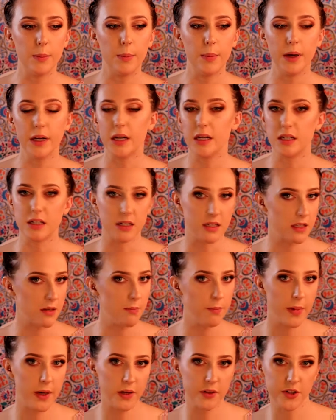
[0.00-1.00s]
but it
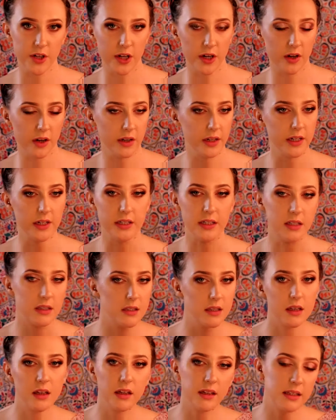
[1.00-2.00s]
doesn't budge at all.
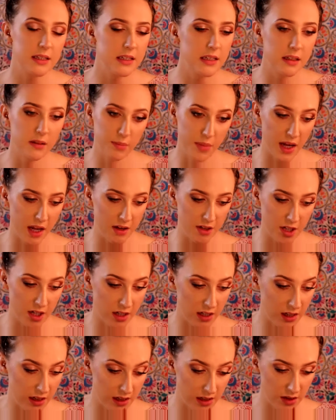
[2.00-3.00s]
It's like
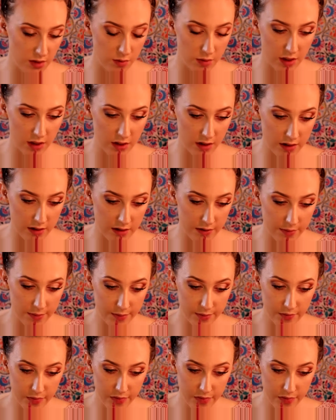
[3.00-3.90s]
magic. It's really awesome.